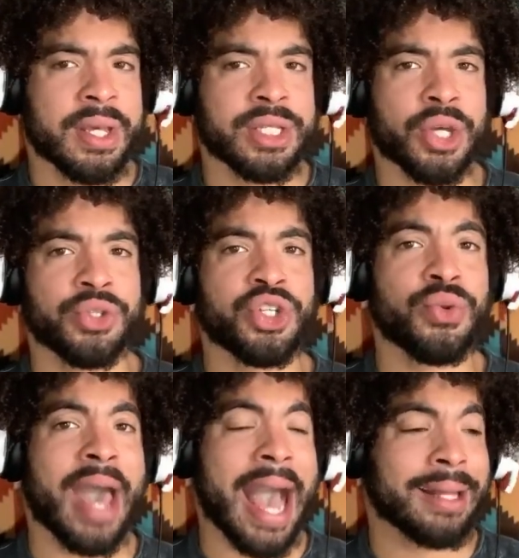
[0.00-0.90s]
So
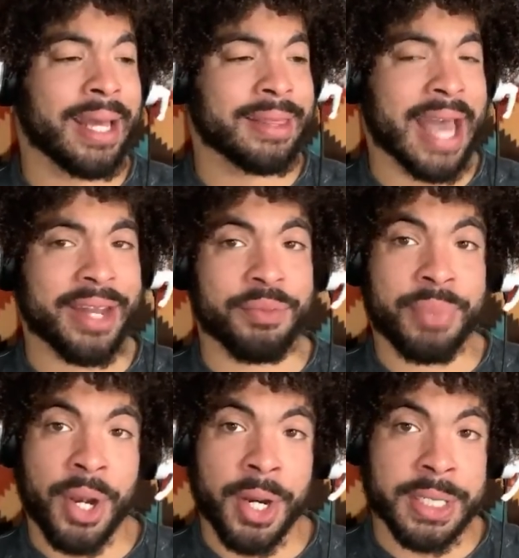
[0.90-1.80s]
do you act like that in
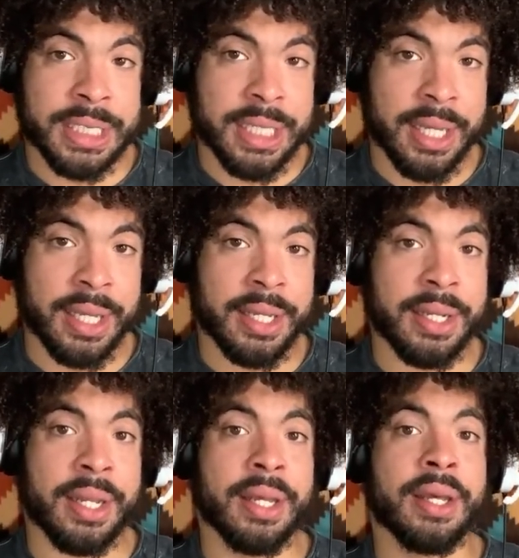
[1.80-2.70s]
person?